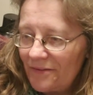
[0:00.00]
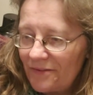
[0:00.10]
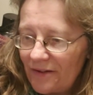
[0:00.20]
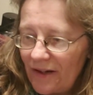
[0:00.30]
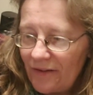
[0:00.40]

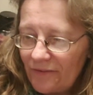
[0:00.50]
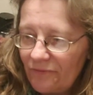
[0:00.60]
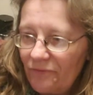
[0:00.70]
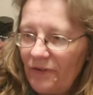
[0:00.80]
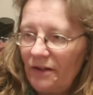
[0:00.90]
Today is a
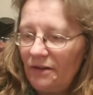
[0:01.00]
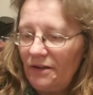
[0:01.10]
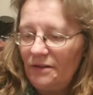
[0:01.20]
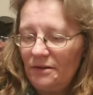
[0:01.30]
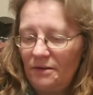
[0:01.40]

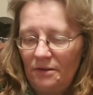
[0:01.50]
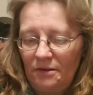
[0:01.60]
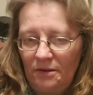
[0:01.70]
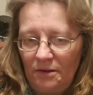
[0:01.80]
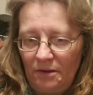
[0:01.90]
very
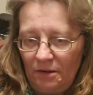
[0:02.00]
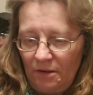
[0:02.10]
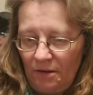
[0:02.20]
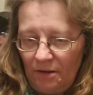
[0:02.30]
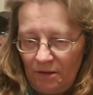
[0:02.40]

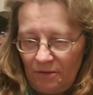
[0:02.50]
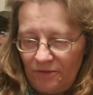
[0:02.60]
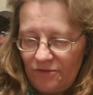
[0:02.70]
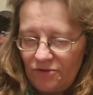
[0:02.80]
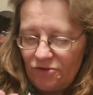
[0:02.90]

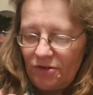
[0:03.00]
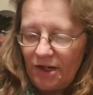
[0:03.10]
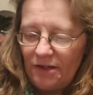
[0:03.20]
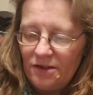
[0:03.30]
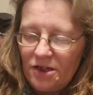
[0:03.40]

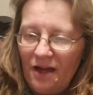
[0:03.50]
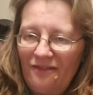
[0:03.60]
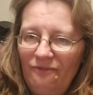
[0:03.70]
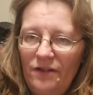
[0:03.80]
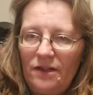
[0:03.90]
strange
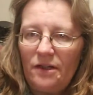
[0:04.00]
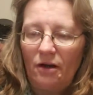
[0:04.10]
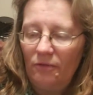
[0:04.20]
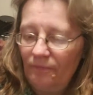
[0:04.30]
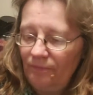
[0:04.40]

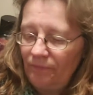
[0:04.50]
video.